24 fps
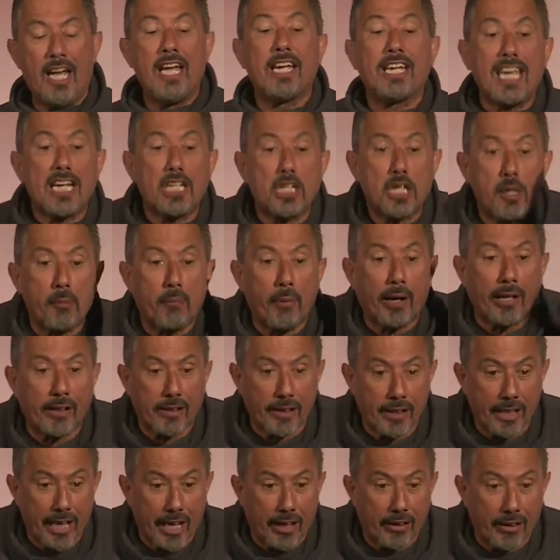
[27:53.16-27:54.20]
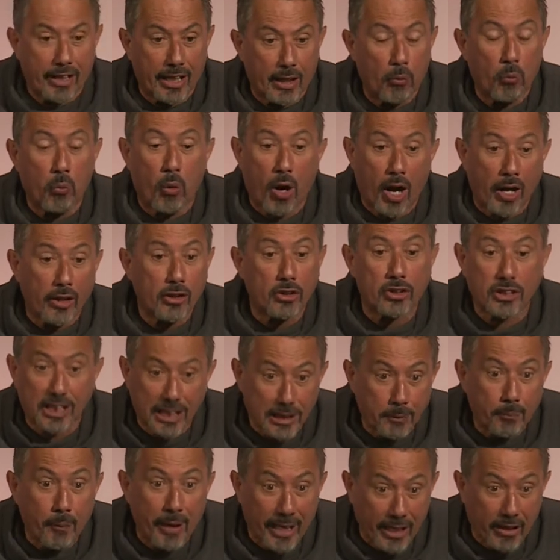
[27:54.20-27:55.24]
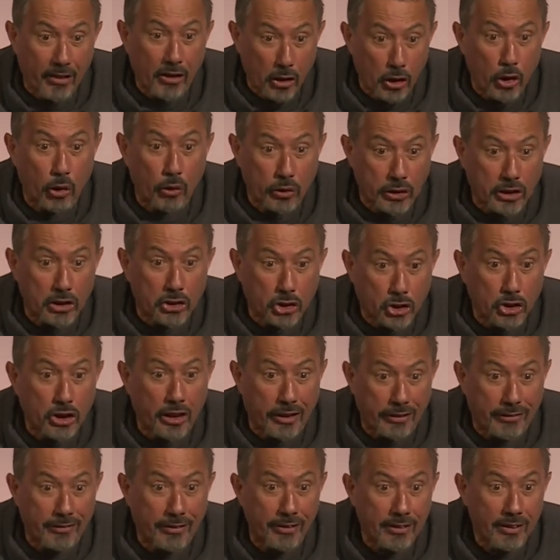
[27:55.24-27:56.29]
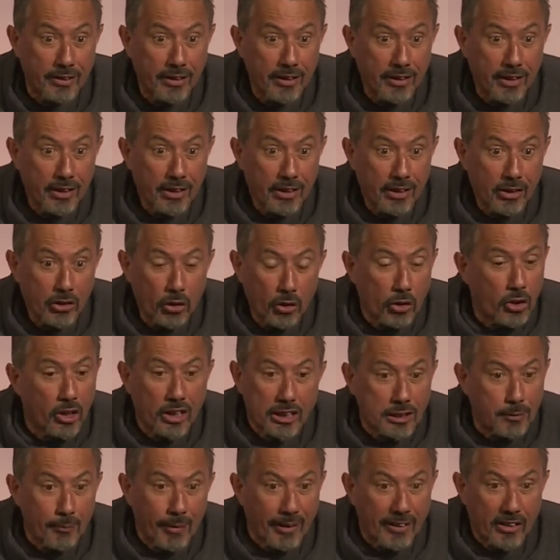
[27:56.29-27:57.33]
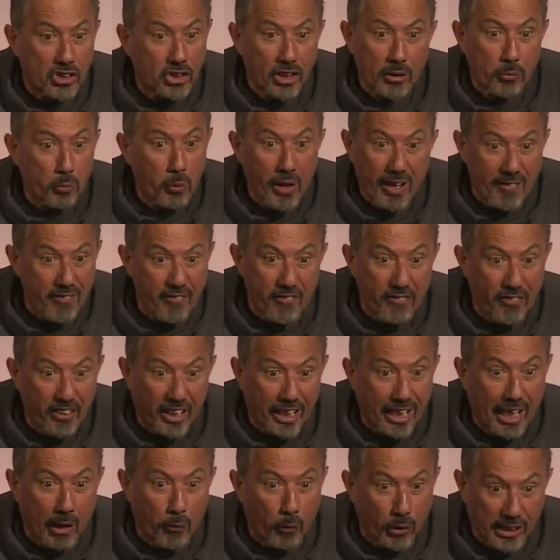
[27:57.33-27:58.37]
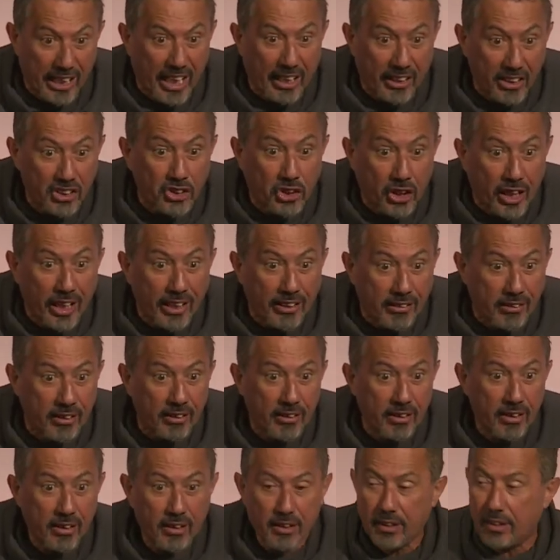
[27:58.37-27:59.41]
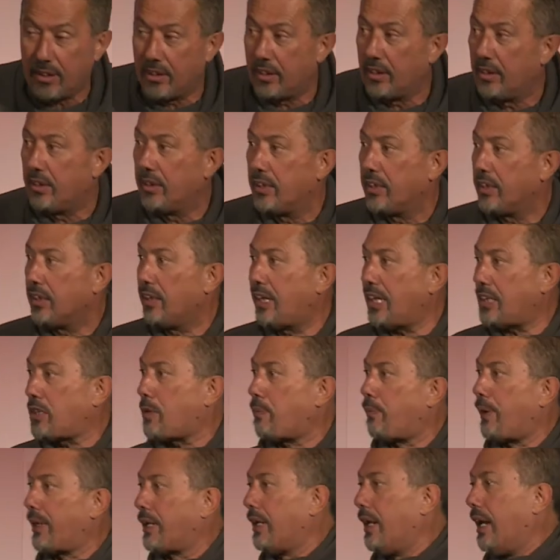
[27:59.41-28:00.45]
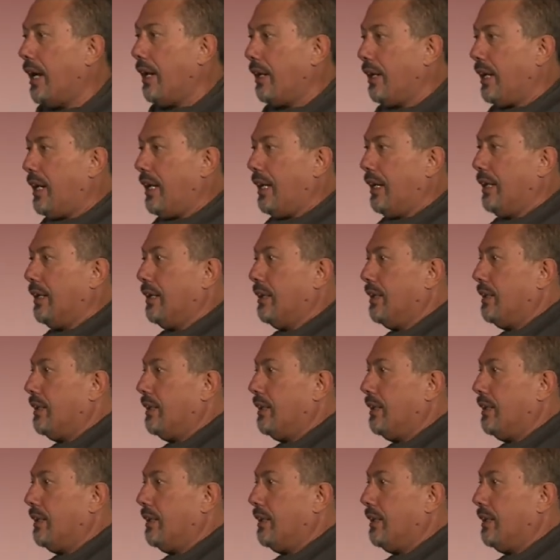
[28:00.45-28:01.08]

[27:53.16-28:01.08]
Get your brother down here. Why? Because he's better than you at the shit. You're good at some other shit. We haven't figured out what that is yet. Get your brother down here.